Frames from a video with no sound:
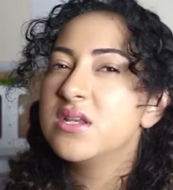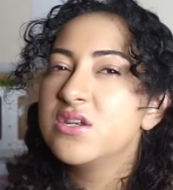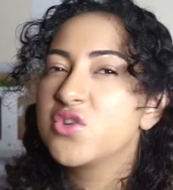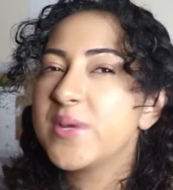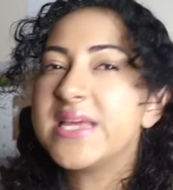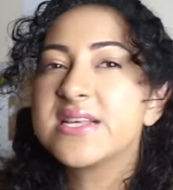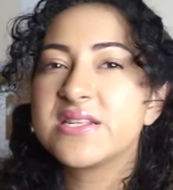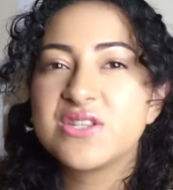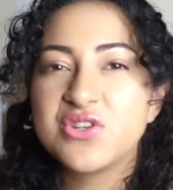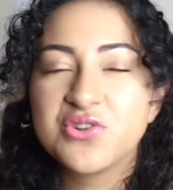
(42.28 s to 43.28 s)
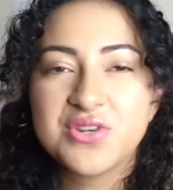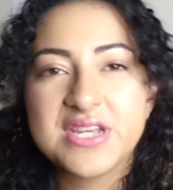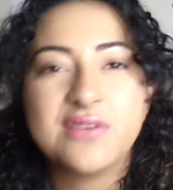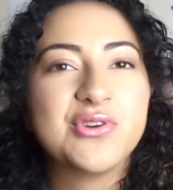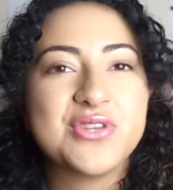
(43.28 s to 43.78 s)
tweaks to your
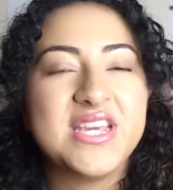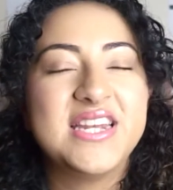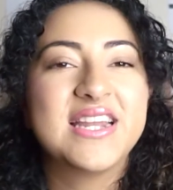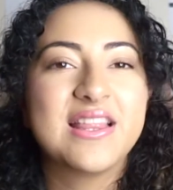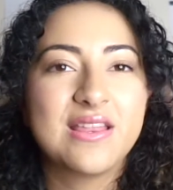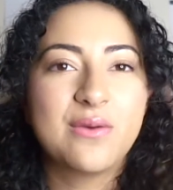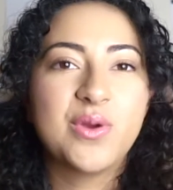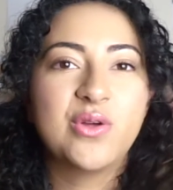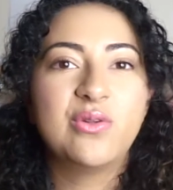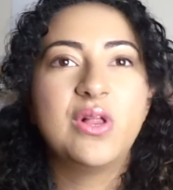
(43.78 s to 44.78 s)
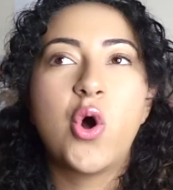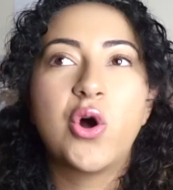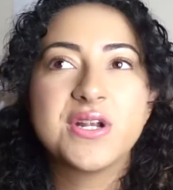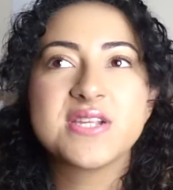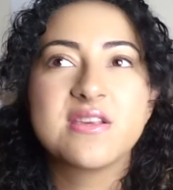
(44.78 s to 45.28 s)
day routine that will
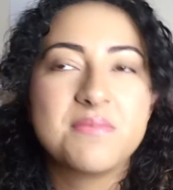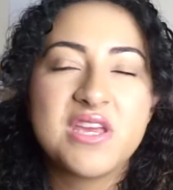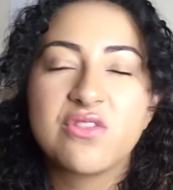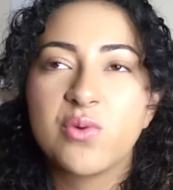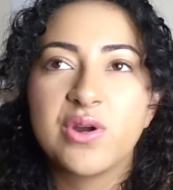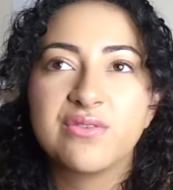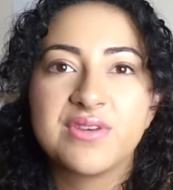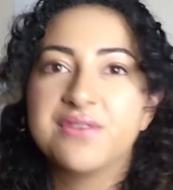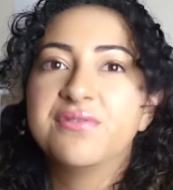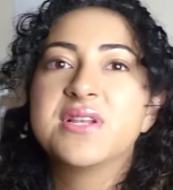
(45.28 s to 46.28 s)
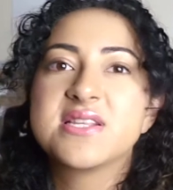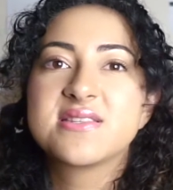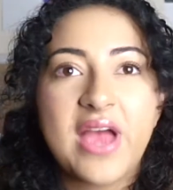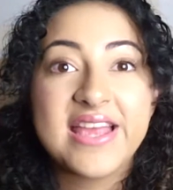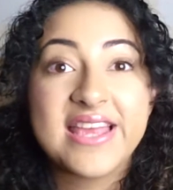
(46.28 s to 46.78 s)
honestly make the world of a
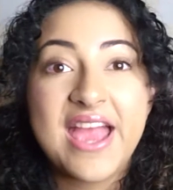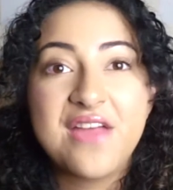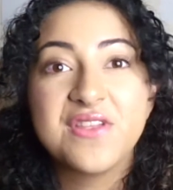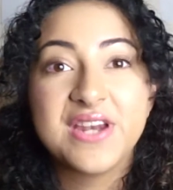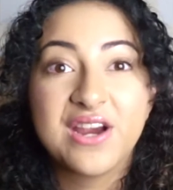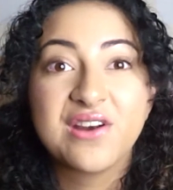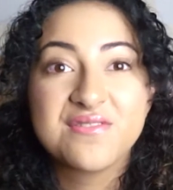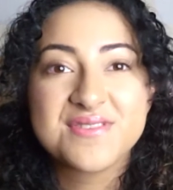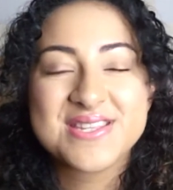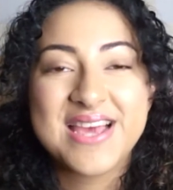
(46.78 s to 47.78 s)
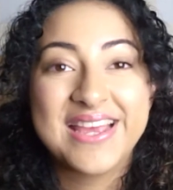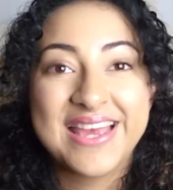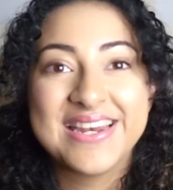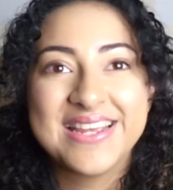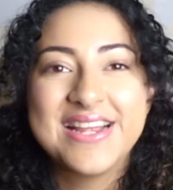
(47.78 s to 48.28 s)
difference. I get the nerves, I
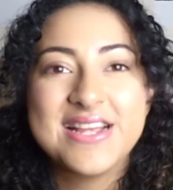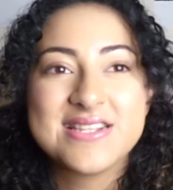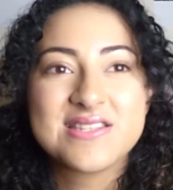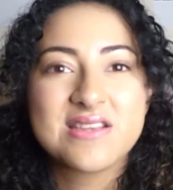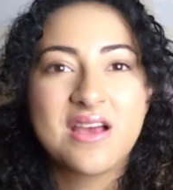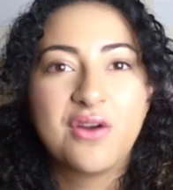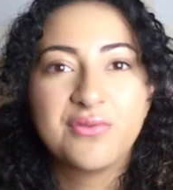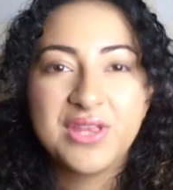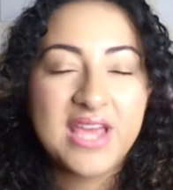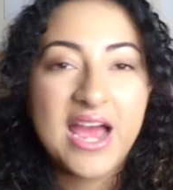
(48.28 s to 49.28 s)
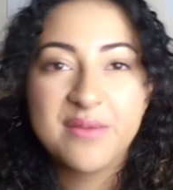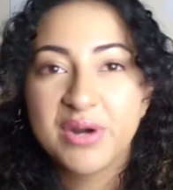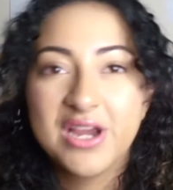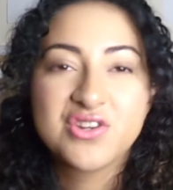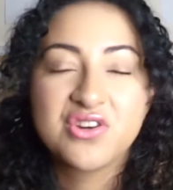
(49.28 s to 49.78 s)
get it. It's a really high
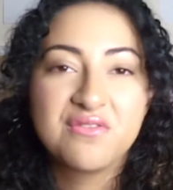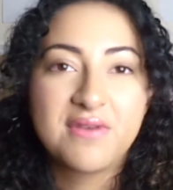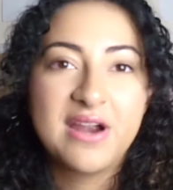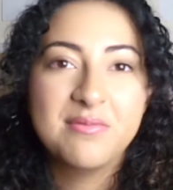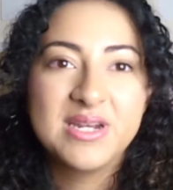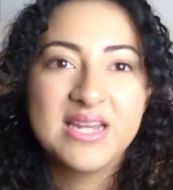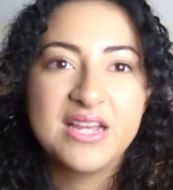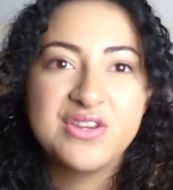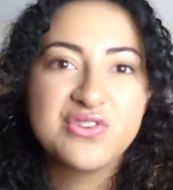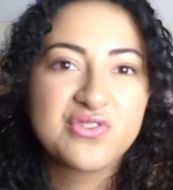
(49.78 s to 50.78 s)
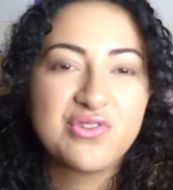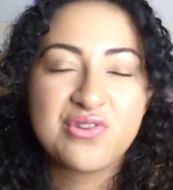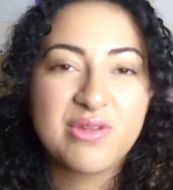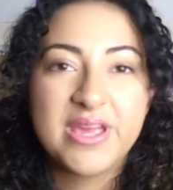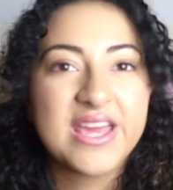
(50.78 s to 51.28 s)
pressure environment and you're
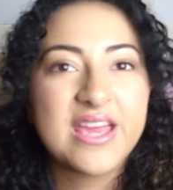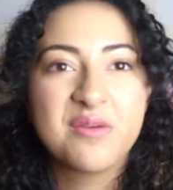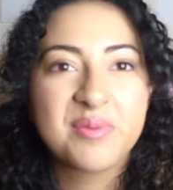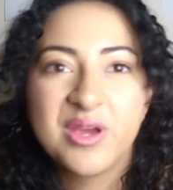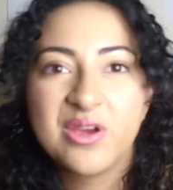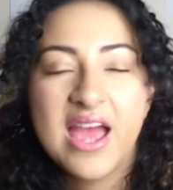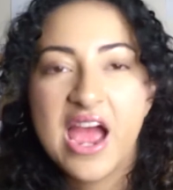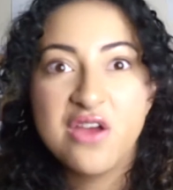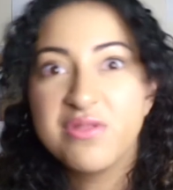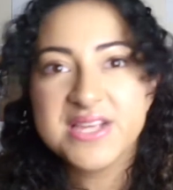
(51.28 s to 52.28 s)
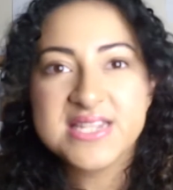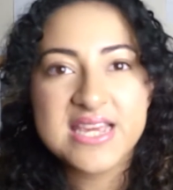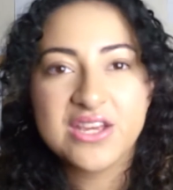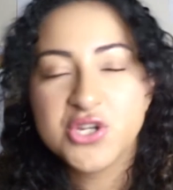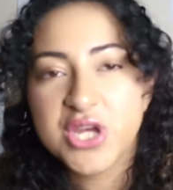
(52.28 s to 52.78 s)
thinking about how this
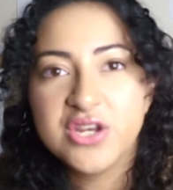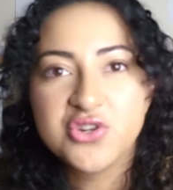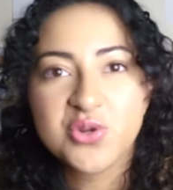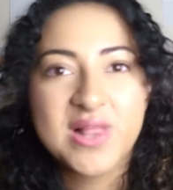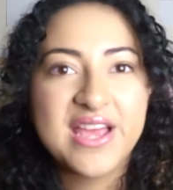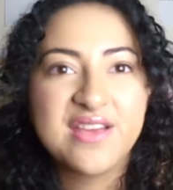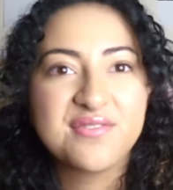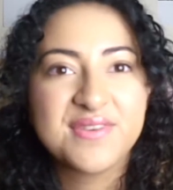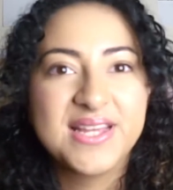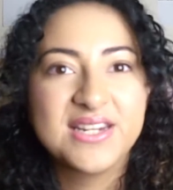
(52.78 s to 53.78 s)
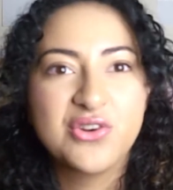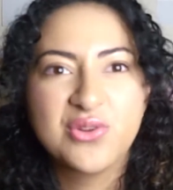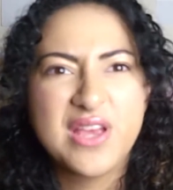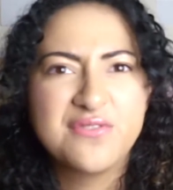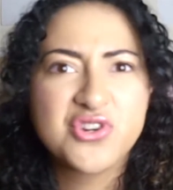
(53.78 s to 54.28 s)
day could change your life and your
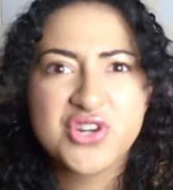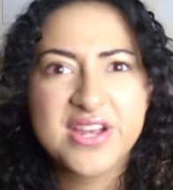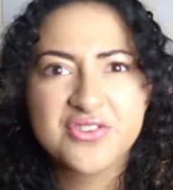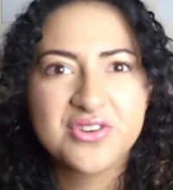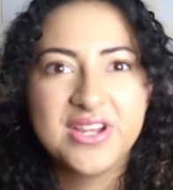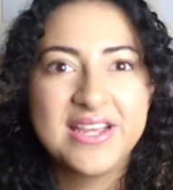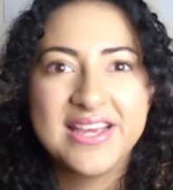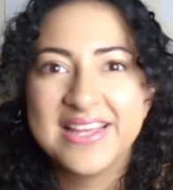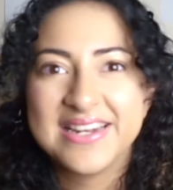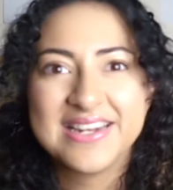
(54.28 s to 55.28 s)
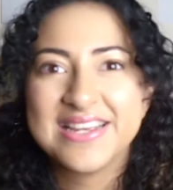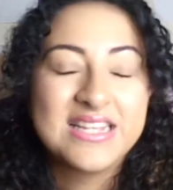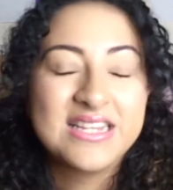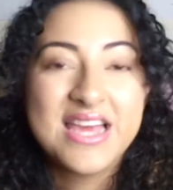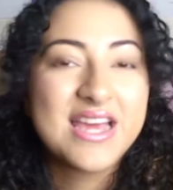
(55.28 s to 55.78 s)
life trajectory, and
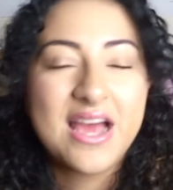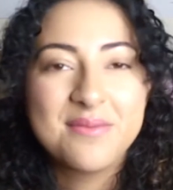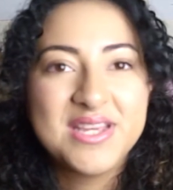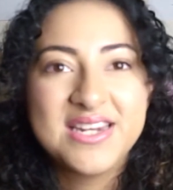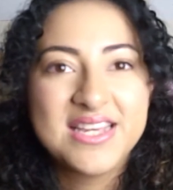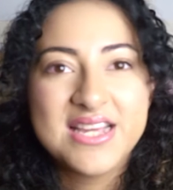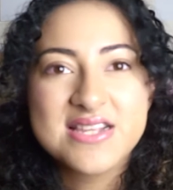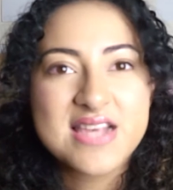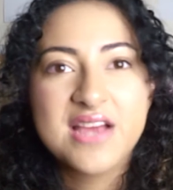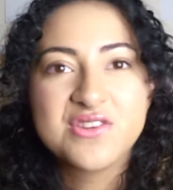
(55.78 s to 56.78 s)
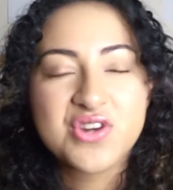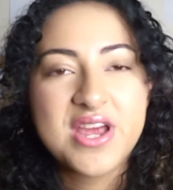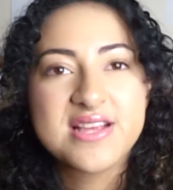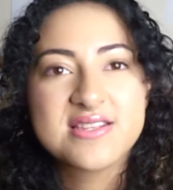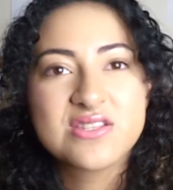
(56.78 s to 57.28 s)
yeah, I mean, it is high
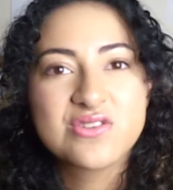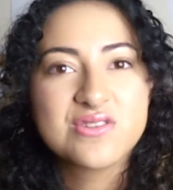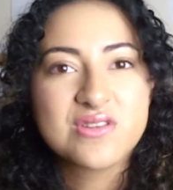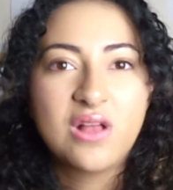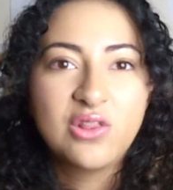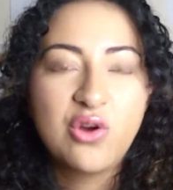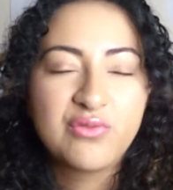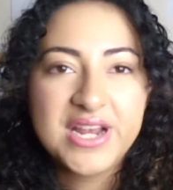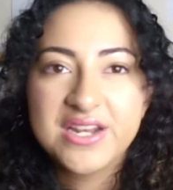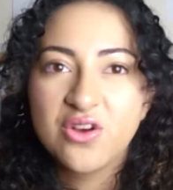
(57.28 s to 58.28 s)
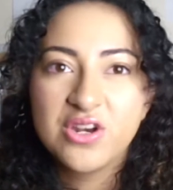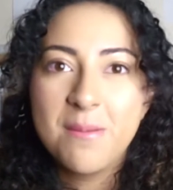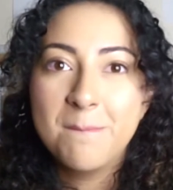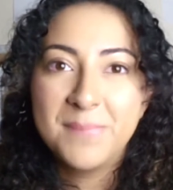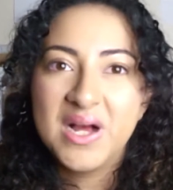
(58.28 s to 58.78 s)
stress, there's a lot riding on
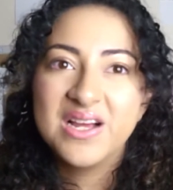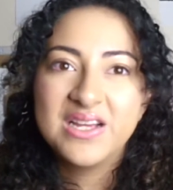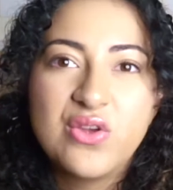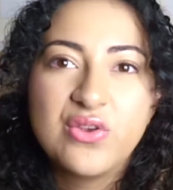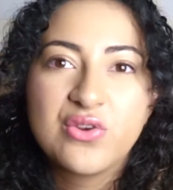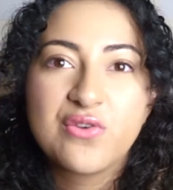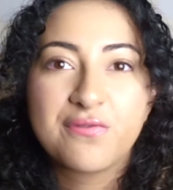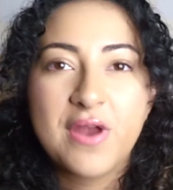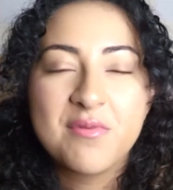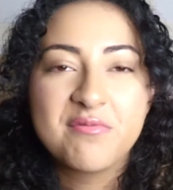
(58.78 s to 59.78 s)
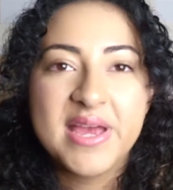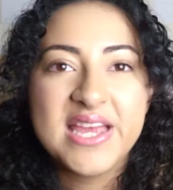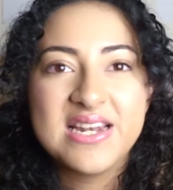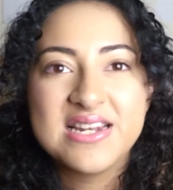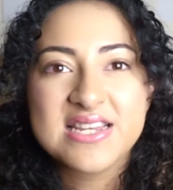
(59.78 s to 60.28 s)
it, but your frame of
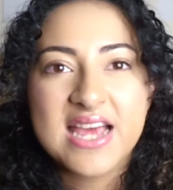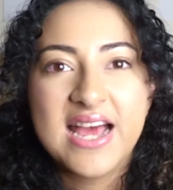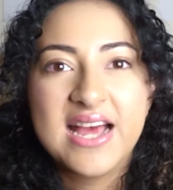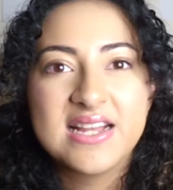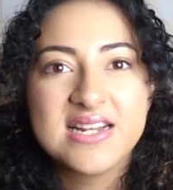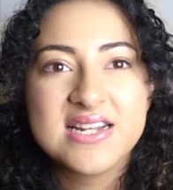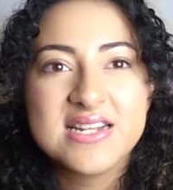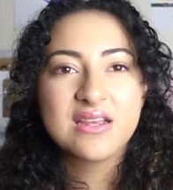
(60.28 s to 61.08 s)
mind and